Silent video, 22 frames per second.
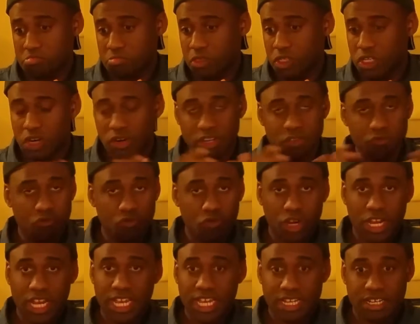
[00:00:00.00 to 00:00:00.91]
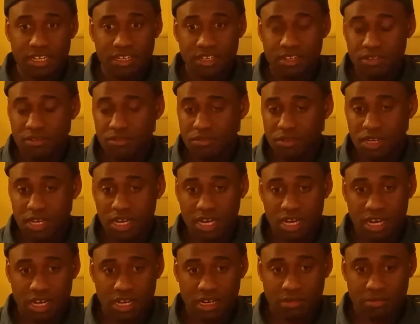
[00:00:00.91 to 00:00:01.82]
It ran
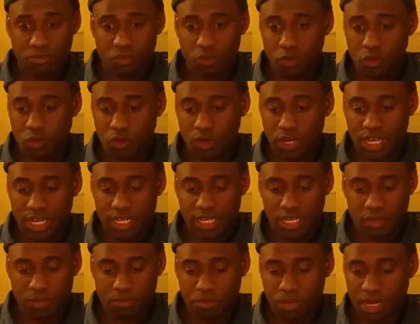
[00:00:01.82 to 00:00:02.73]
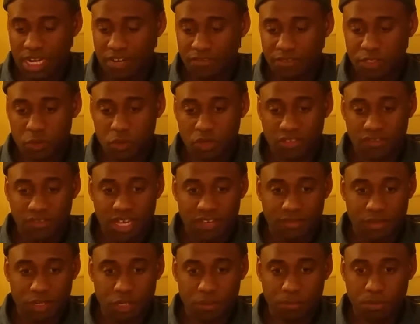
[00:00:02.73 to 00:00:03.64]
great. It bought it for
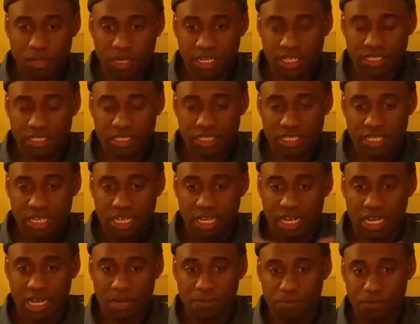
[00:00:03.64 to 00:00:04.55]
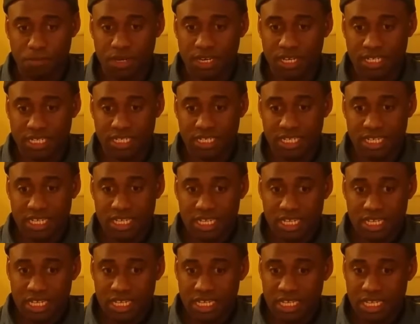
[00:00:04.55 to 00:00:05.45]
$2,500, but
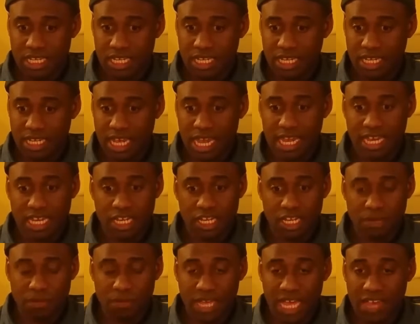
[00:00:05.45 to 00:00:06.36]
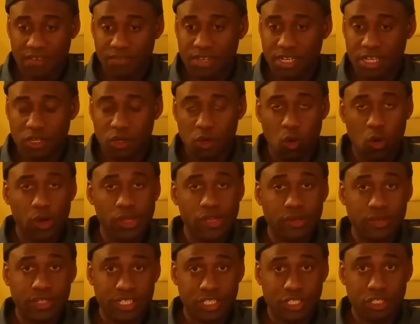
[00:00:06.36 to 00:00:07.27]
I ended up having an
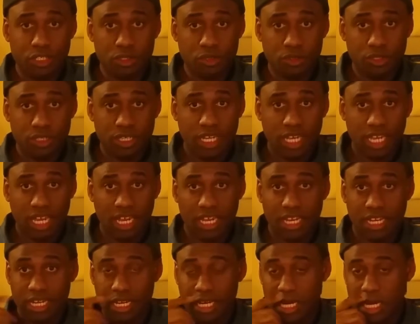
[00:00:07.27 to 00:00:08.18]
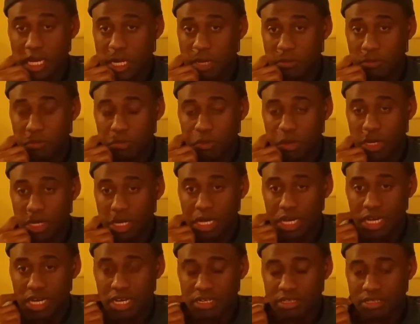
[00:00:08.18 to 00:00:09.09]
oil issue, and
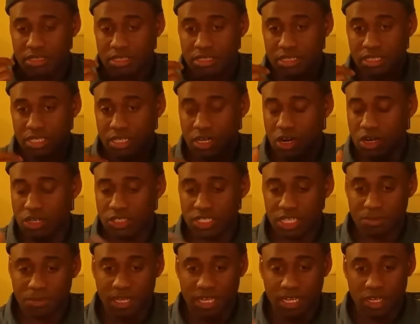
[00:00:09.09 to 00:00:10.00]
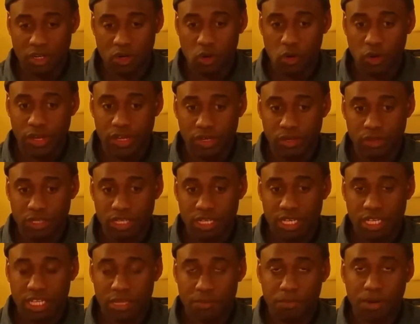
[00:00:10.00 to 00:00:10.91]
the car stopped getting oil.
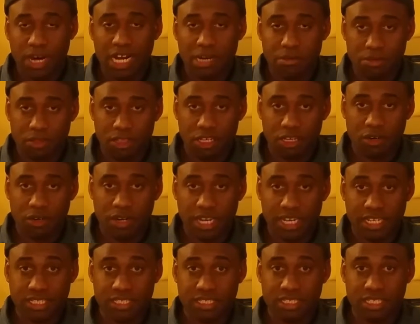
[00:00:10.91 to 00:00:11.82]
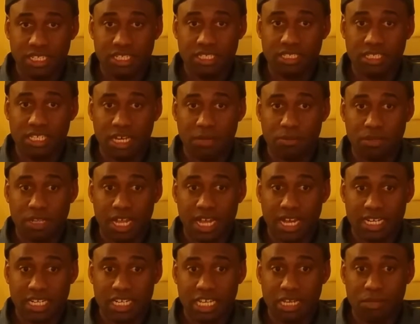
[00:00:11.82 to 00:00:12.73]
The bottom of the crank seized up,
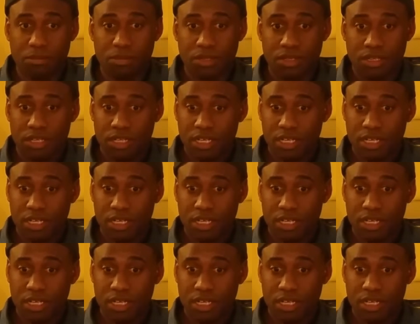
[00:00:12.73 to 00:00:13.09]
locked up,